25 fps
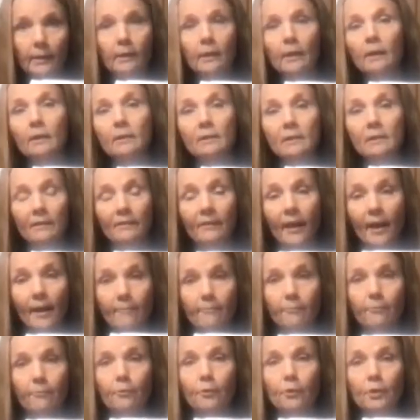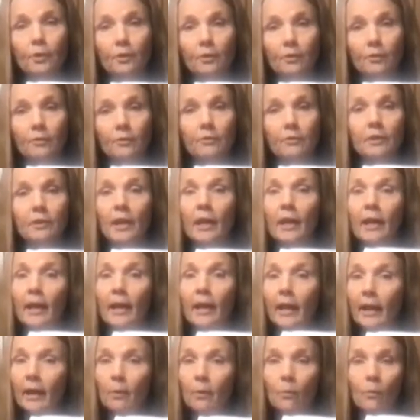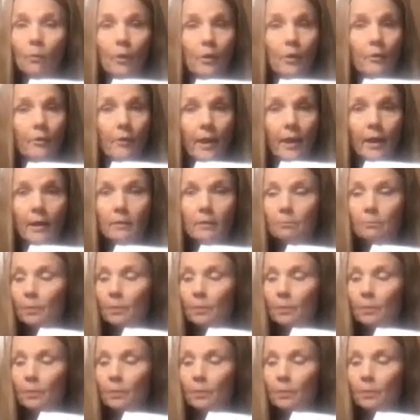and I did that for years, and it worked great.